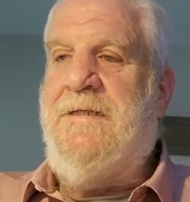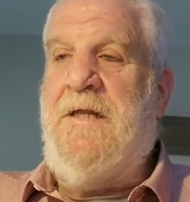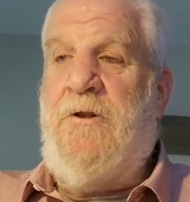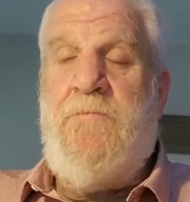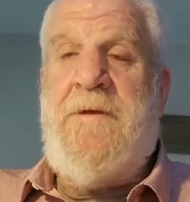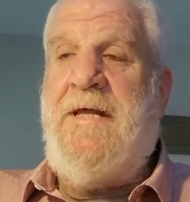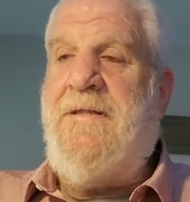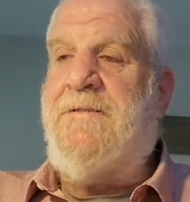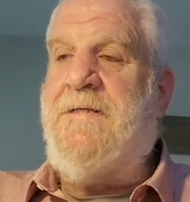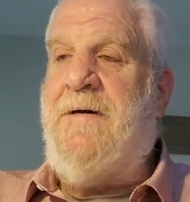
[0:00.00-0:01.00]
illuminate
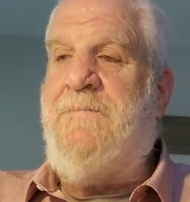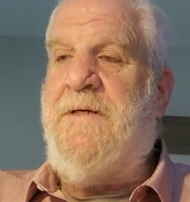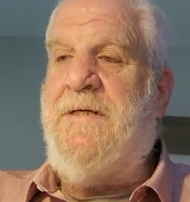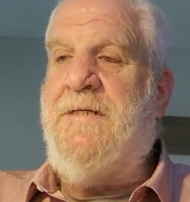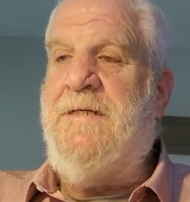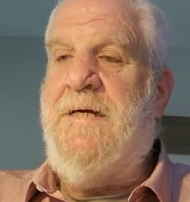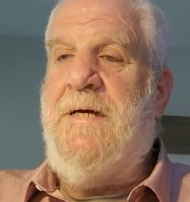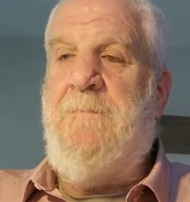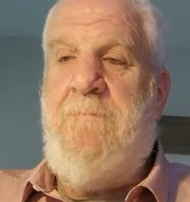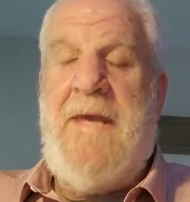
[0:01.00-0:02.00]
the topic,
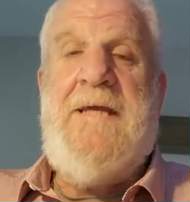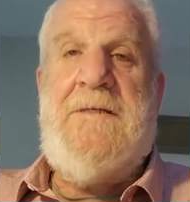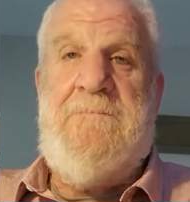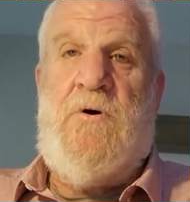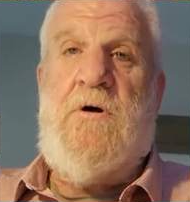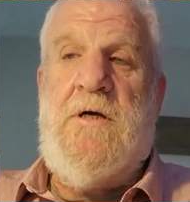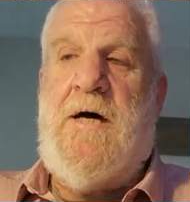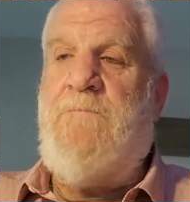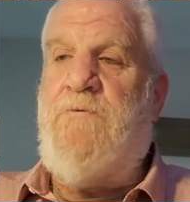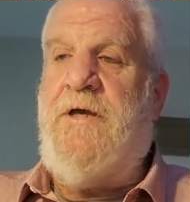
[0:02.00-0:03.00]
make it more
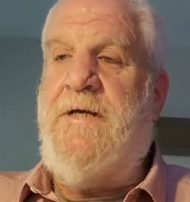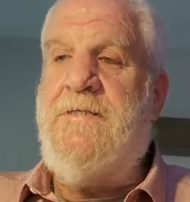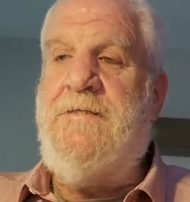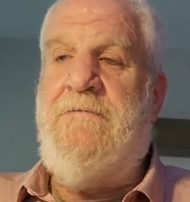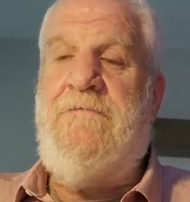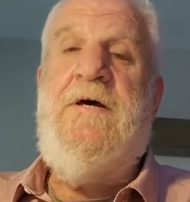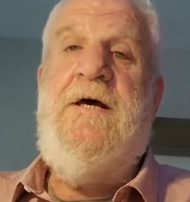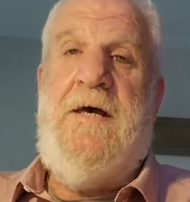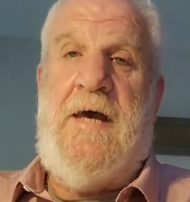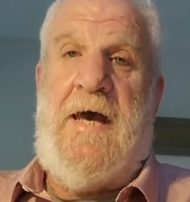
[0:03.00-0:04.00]
comprehensive
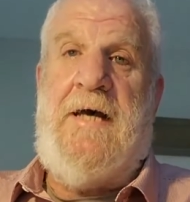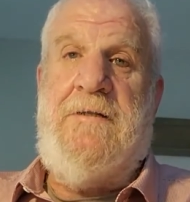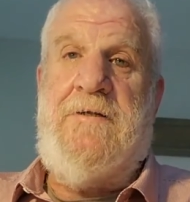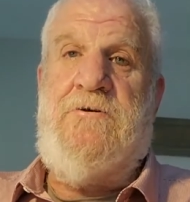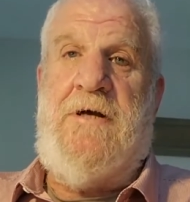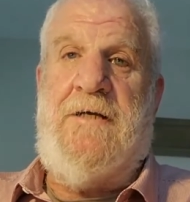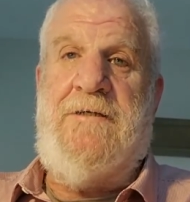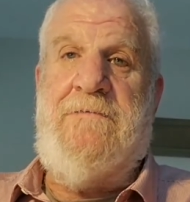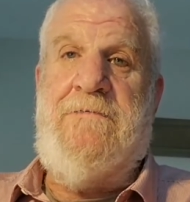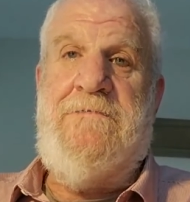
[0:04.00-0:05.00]
and attractive.